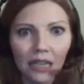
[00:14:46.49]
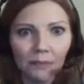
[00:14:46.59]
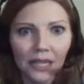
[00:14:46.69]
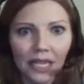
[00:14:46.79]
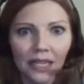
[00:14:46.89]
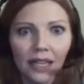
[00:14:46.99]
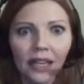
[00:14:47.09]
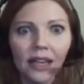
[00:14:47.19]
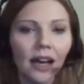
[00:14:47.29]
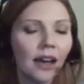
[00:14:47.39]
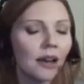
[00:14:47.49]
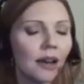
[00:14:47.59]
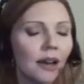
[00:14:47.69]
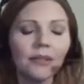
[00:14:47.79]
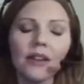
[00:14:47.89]
something.
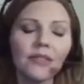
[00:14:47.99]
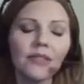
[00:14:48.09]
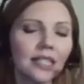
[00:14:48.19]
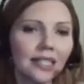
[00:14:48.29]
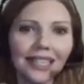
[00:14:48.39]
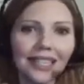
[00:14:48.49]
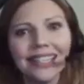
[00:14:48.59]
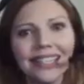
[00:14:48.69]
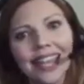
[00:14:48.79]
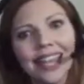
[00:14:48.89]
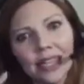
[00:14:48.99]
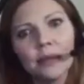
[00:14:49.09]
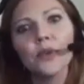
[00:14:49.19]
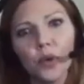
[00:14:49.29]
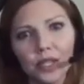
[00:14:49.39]
Obviously,
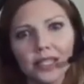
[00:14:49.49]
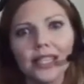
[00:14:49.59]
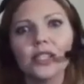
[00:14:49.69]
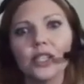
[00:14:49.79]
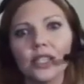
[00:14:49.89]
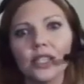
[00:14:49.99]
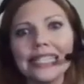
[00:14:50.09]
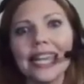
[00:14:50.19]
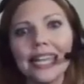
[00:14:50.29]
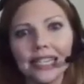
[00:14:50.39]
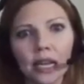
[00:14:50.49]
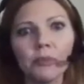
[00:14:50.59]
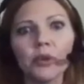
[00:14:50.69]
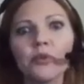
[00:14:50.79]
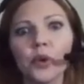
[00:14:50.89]
name, course section, date,
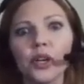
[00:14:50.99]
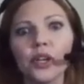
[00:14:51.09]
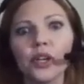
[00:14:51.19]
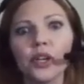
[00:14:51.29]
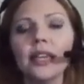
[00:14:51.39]
number of words,